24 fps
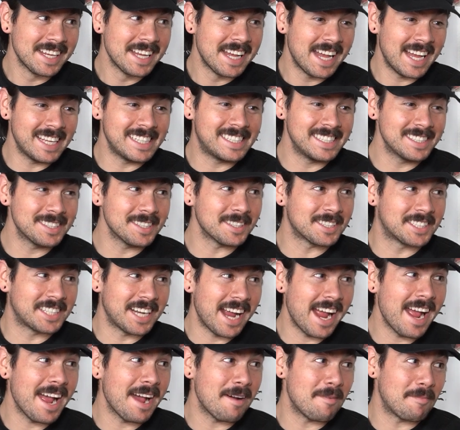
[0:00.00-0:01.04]
Hey, she's a
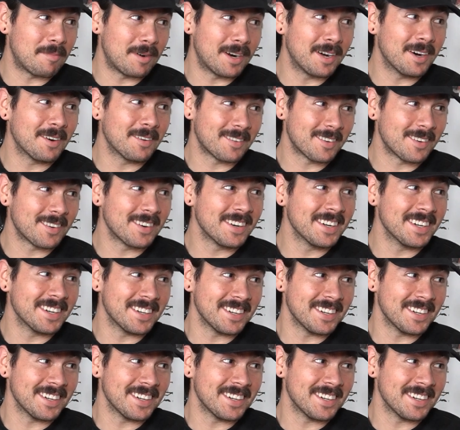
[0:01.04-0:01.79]
champ, bro, for real.